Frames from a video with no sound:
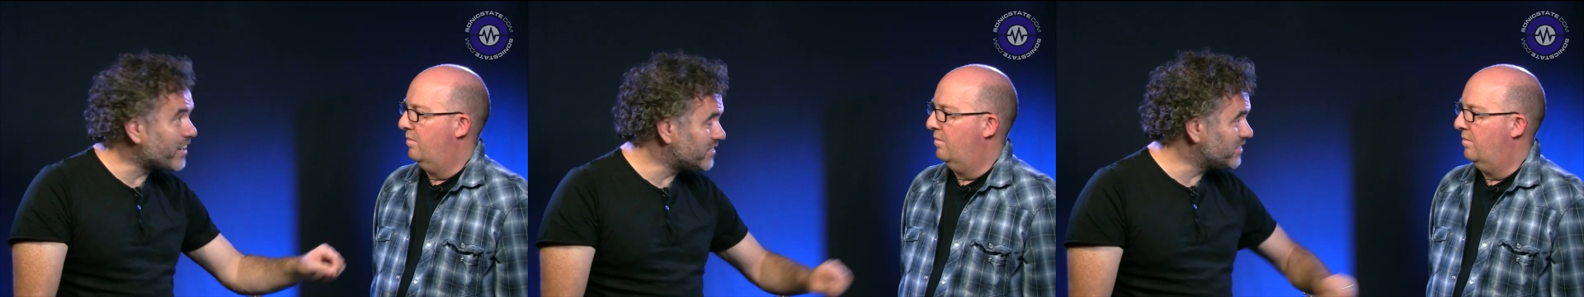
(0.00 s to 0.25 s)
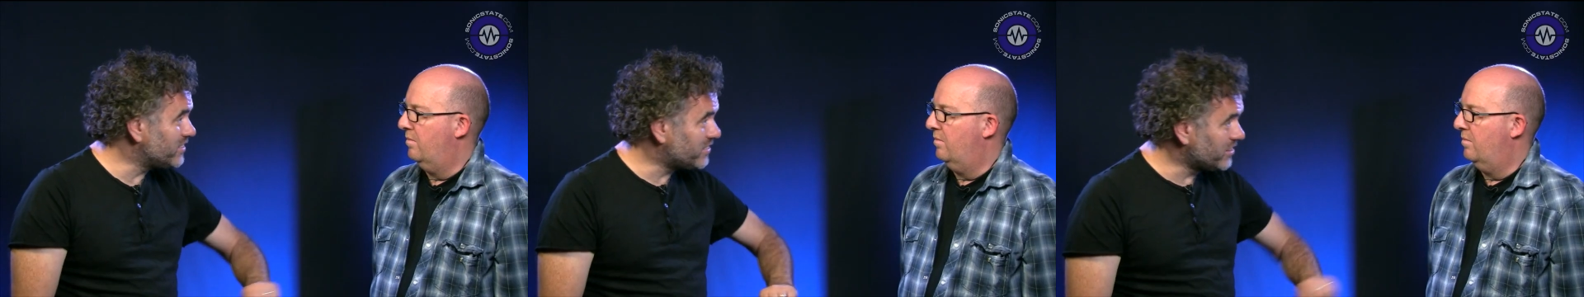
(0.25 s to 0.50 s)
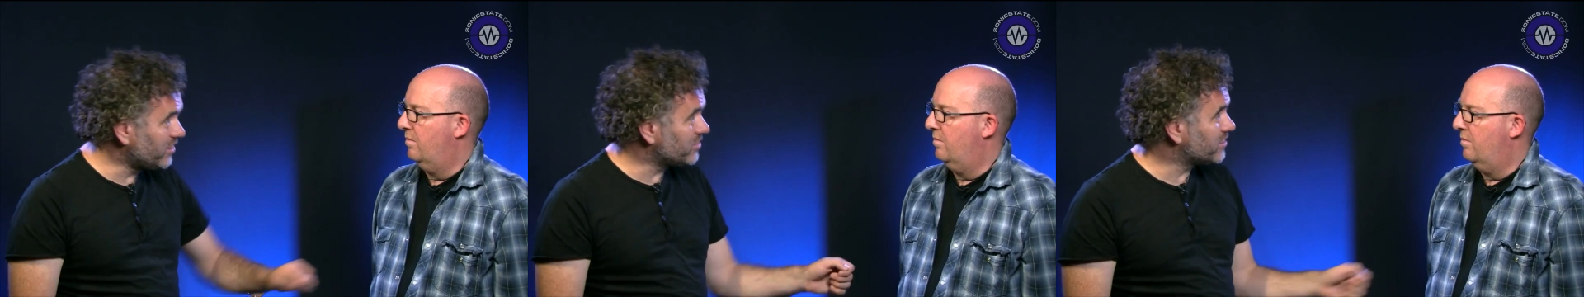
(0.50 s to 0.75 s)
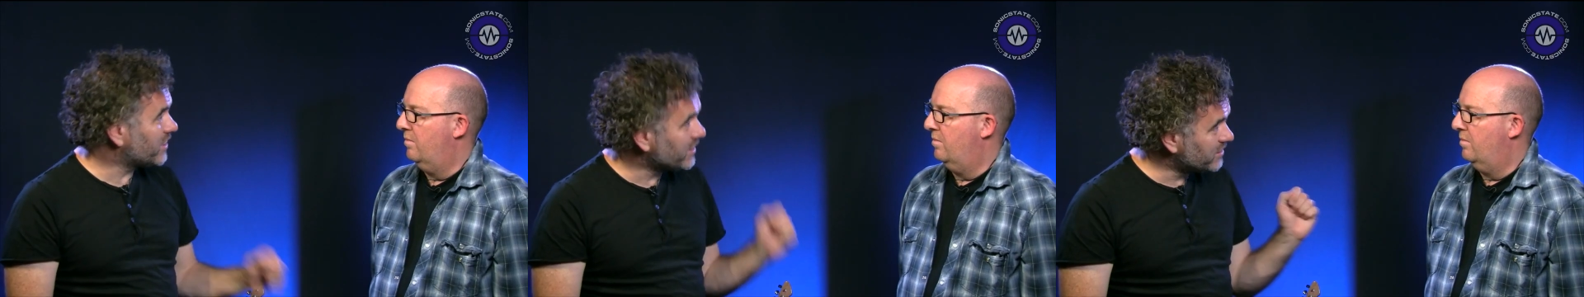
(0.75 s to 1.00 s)
Speaker 1: resonance and
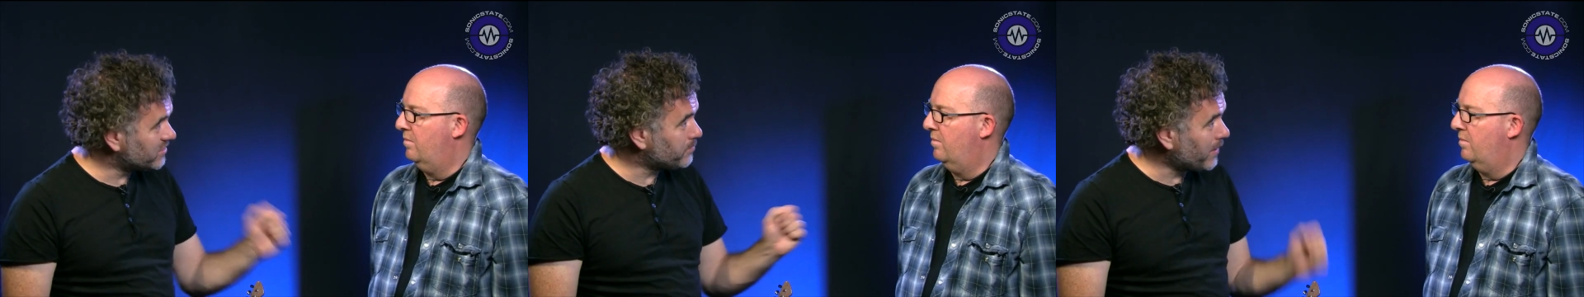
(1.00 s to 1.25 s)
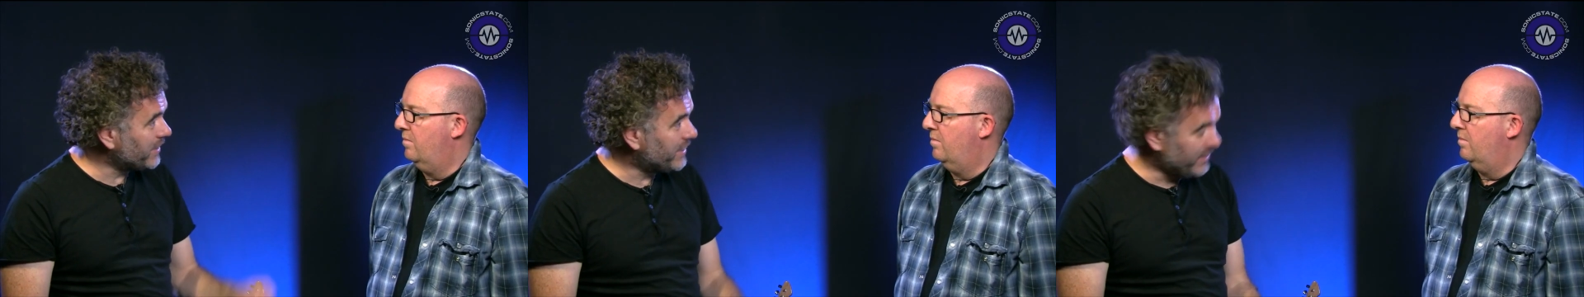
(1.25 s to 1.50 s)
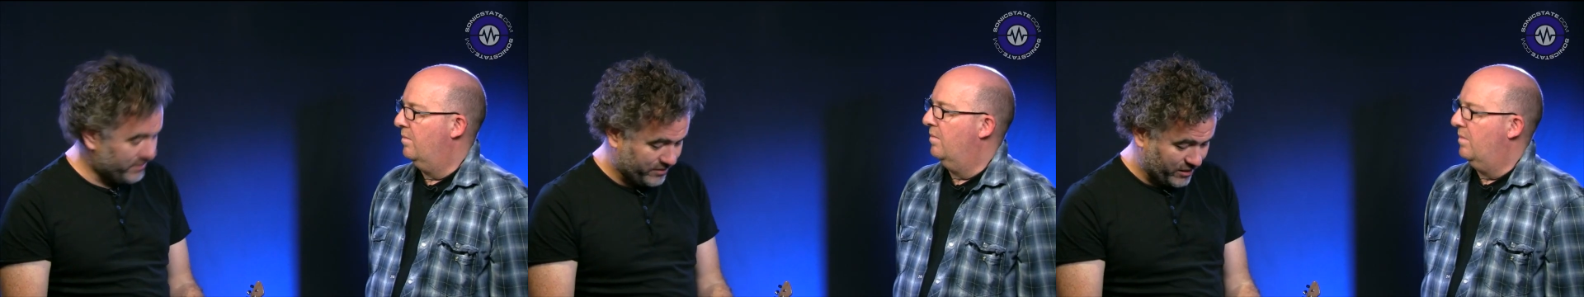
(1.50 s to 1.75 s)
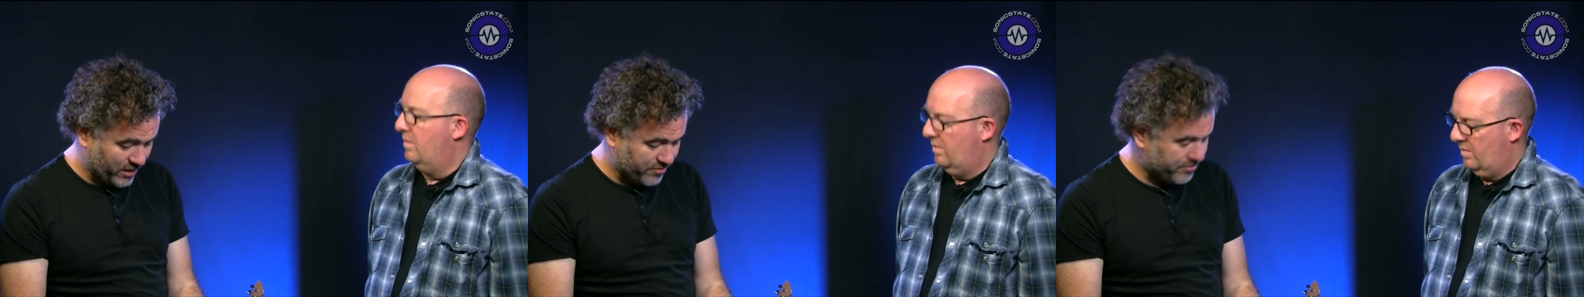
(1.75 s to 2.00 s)
lots of kind of spiky
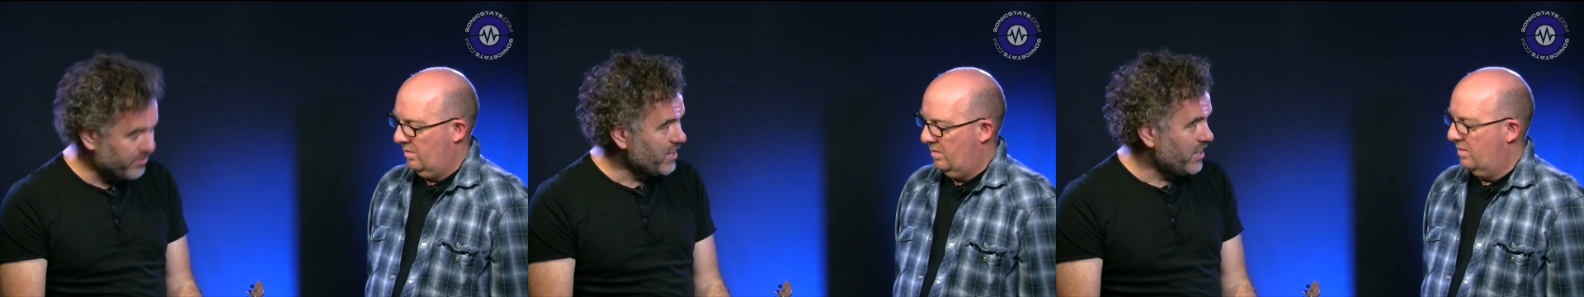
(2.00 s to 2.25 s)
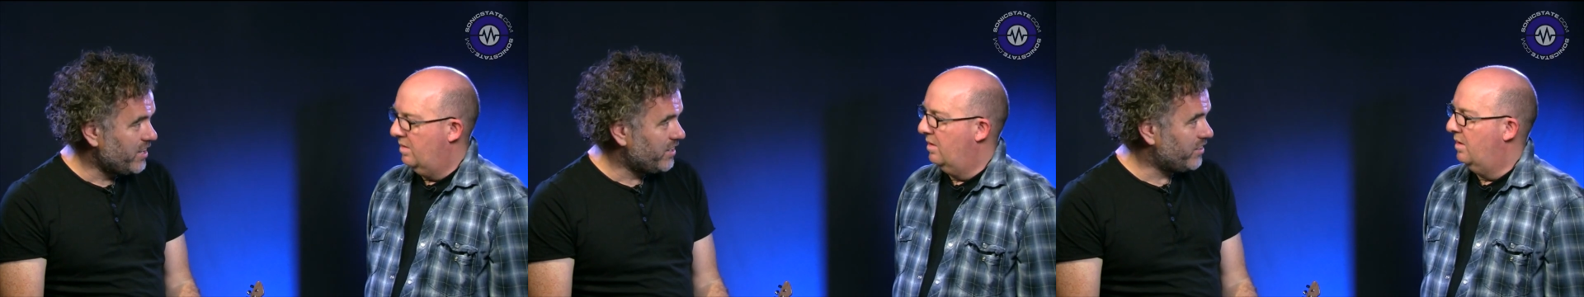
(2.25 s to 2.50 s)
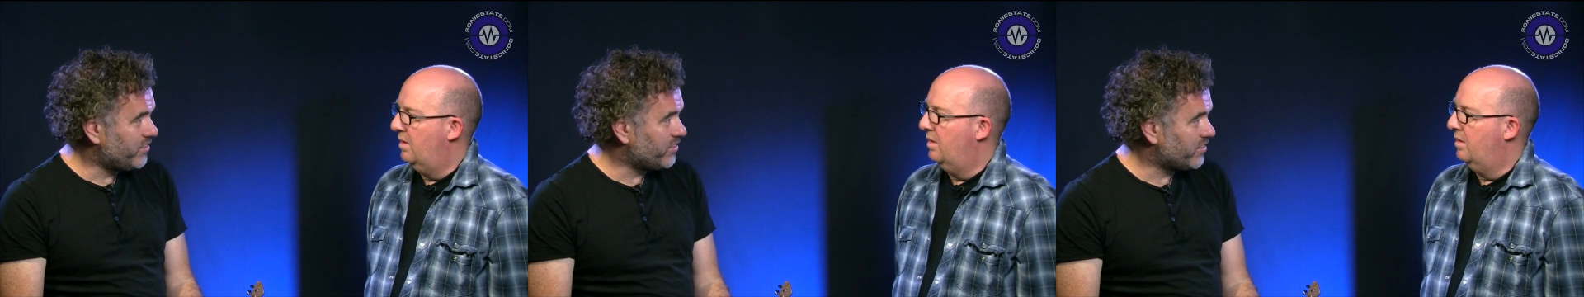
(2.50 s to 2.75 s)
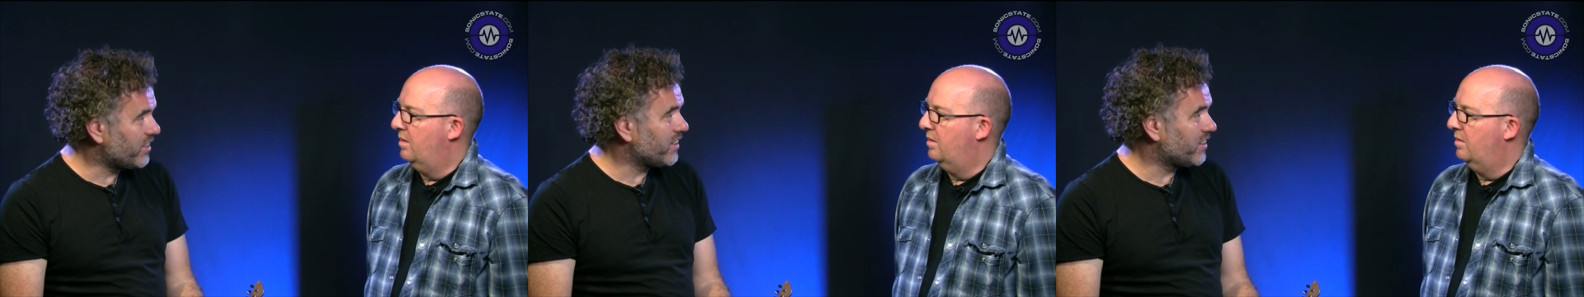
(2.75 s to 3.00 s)
stuff, you
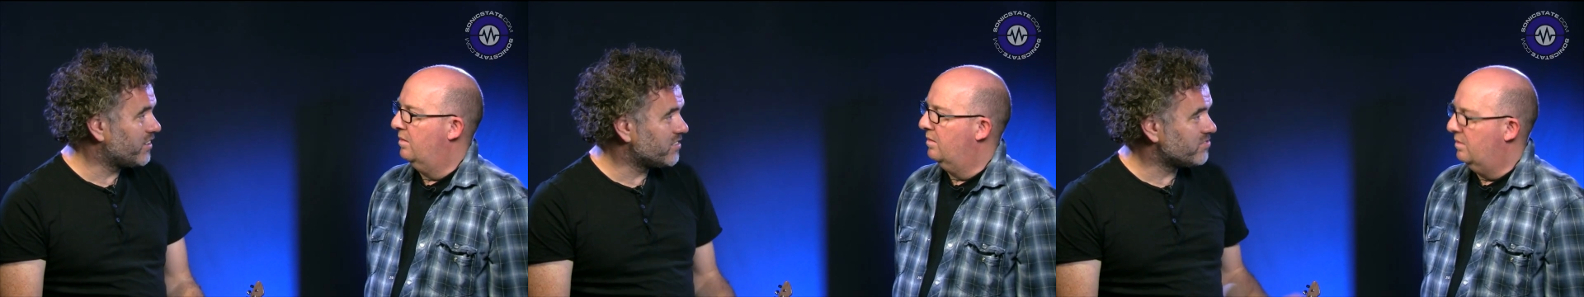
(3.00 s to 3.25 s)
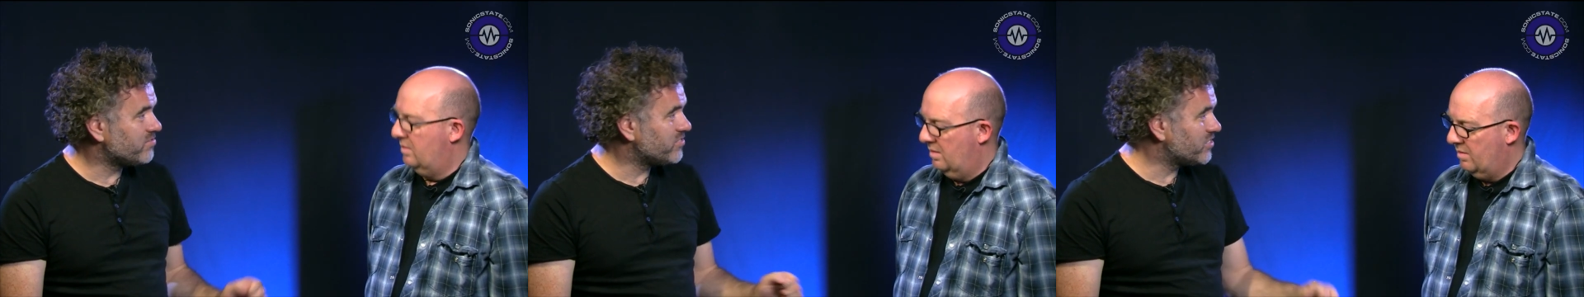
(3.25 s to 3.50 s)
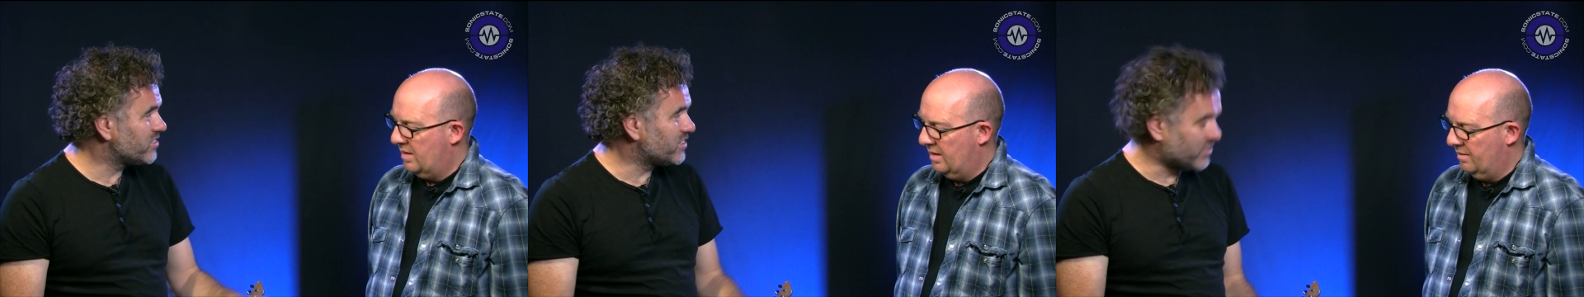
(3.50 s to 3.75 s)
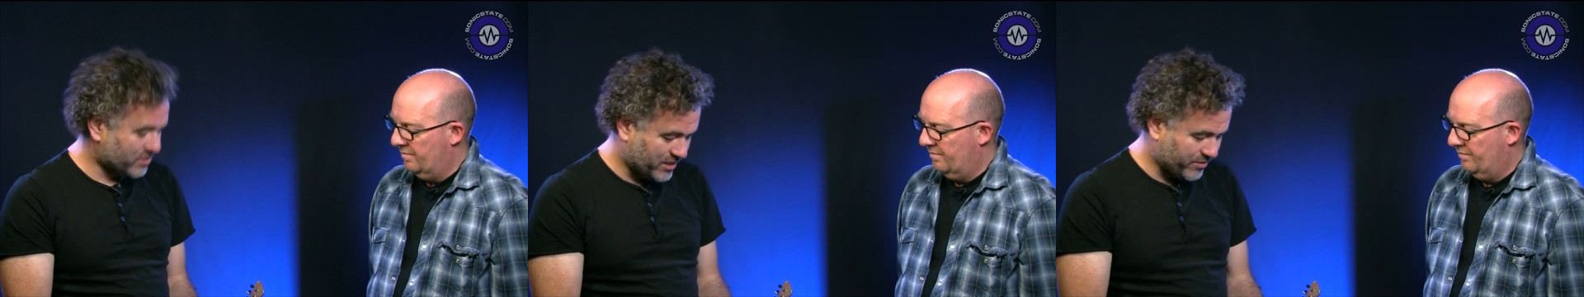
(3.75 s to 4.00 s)
just kind of okay
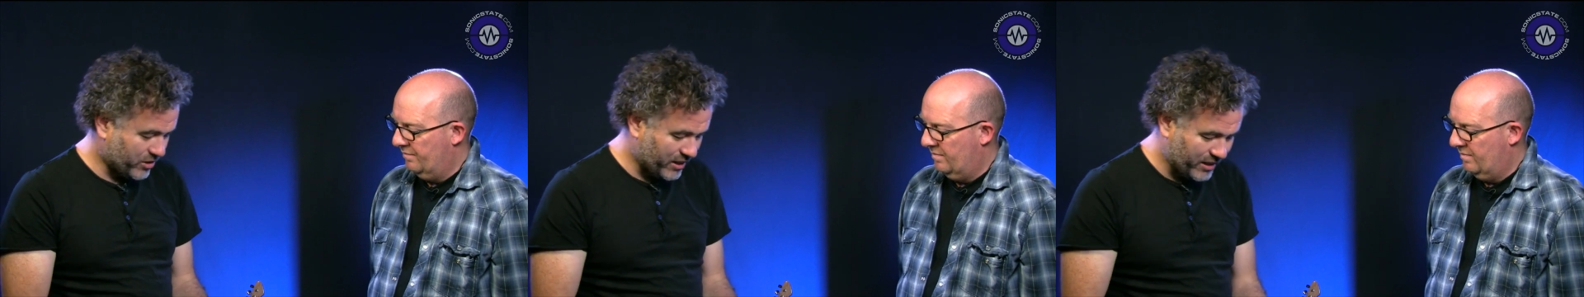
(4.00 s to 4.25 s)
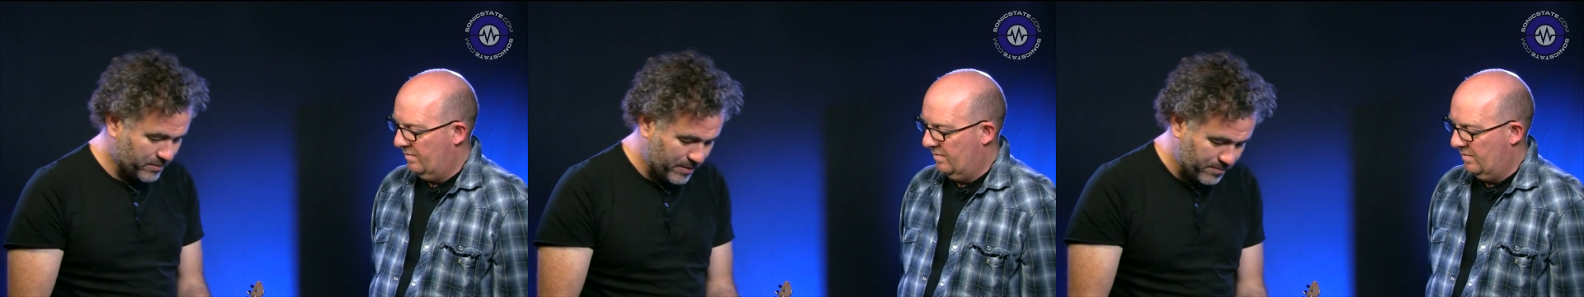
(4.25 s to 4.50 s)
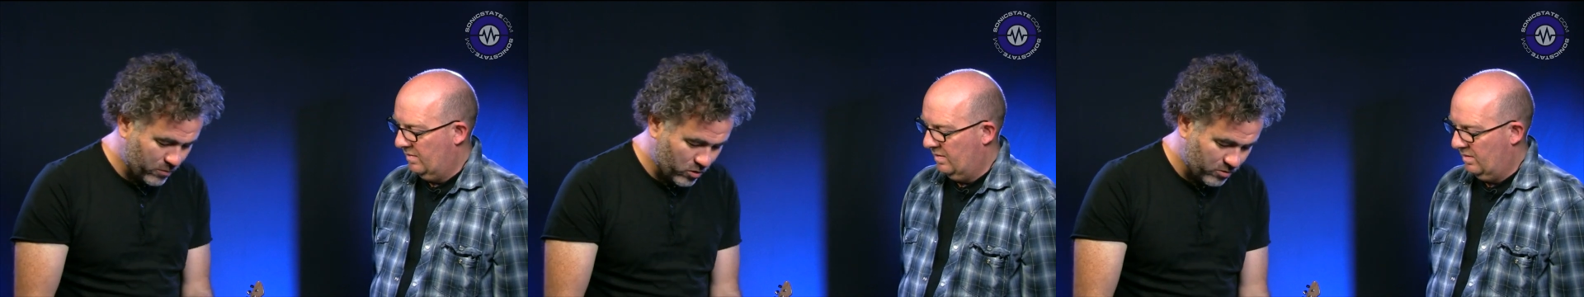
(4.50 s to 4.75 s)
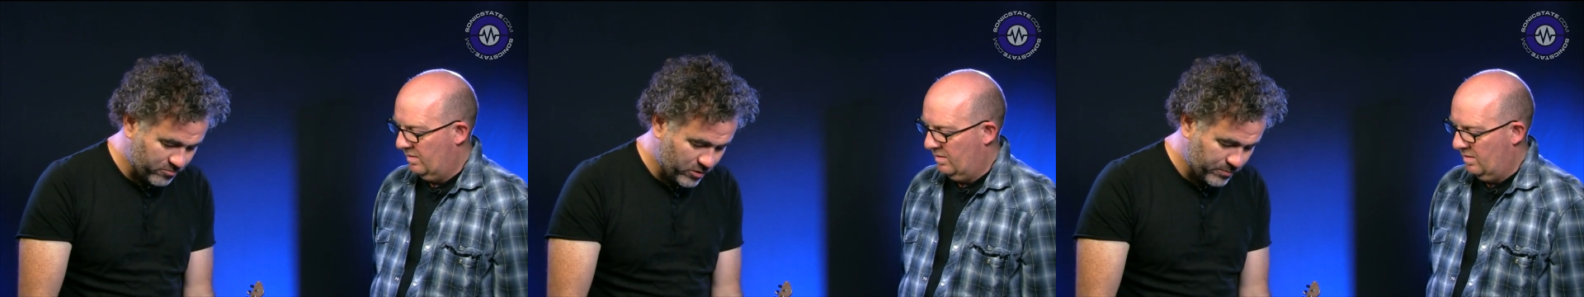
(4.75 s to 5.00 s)
just gives you a little bit
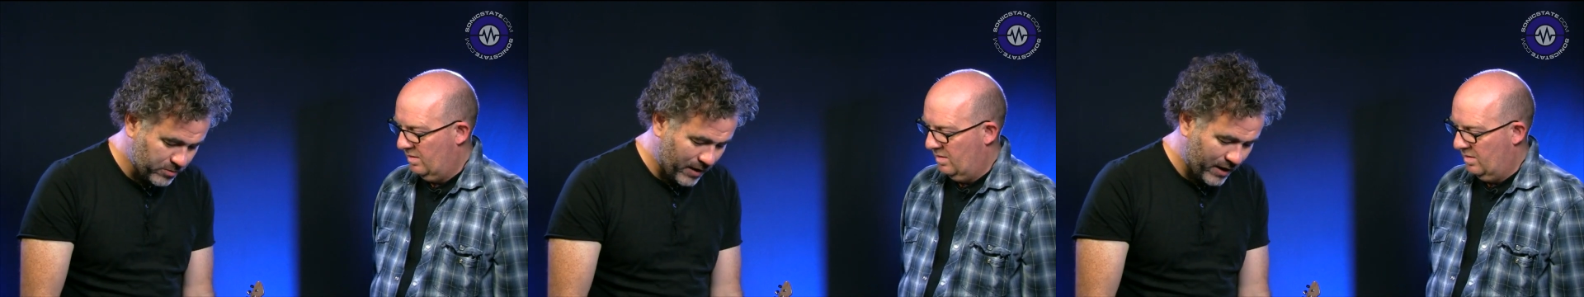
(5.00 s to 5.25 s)
more room to